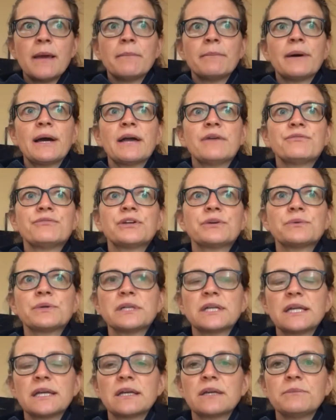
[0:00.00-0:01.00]
by
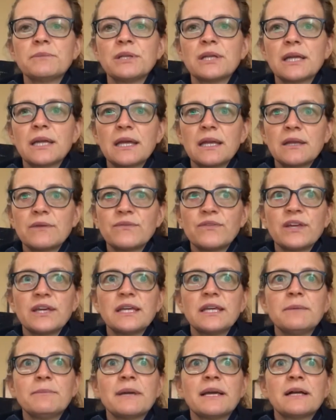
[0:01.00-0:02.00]
frequently communicating via
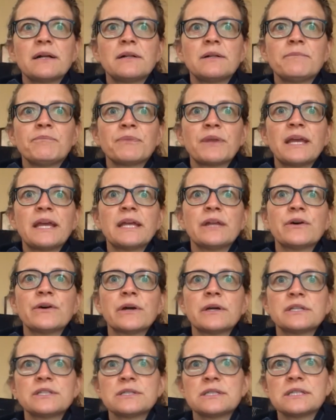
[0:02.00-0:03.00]
email and
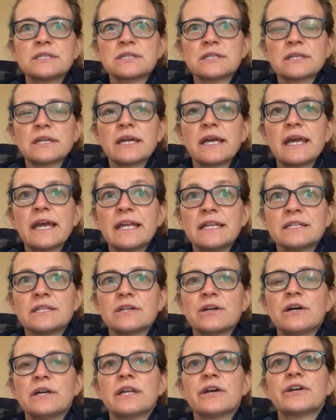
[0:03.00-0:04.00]

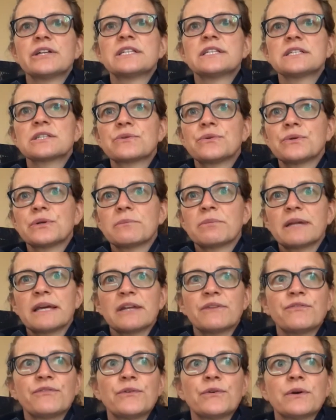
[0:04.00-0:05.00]
on our Discord
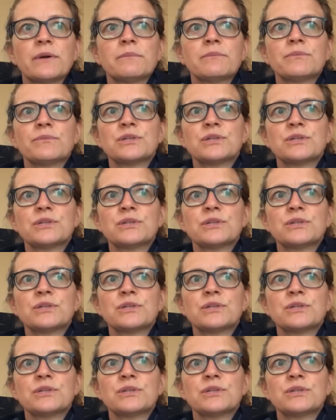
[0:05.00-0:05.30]
platform,